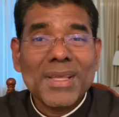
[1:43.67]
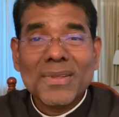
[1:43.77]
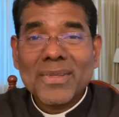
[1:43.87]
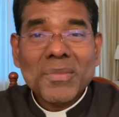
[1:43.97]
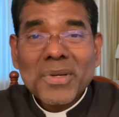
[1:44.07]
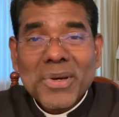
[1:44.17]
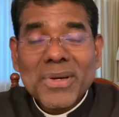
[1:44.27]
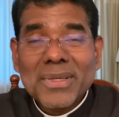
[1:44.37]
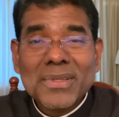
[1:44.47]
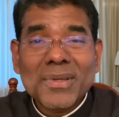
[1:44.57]
So I'm not
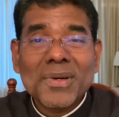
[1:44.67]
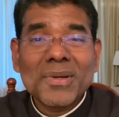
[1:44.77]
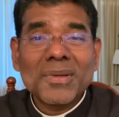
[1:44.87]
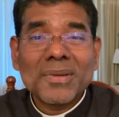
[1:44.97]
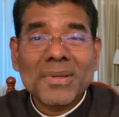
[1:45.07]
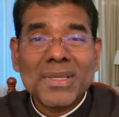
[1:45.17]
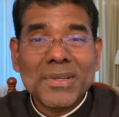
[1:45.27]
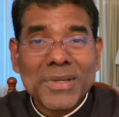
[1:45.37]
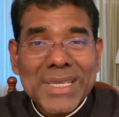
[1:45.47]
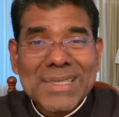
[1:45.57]
going to go into
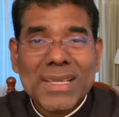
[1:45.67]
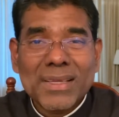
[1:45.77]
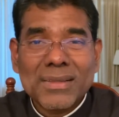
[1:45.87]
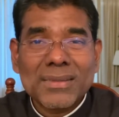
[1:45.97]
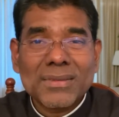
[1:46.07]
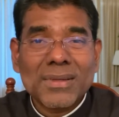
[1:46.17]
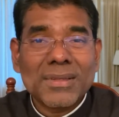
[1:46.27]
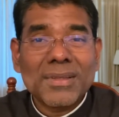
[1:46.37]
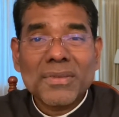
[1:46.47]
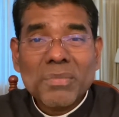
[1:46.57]
details on
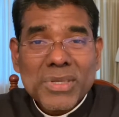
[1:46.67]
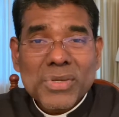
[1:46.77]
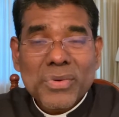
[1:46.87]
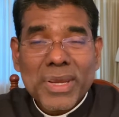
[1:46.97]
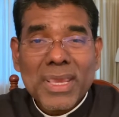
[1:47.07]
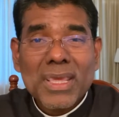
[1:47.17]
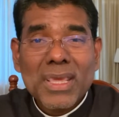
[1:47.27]
this mystery,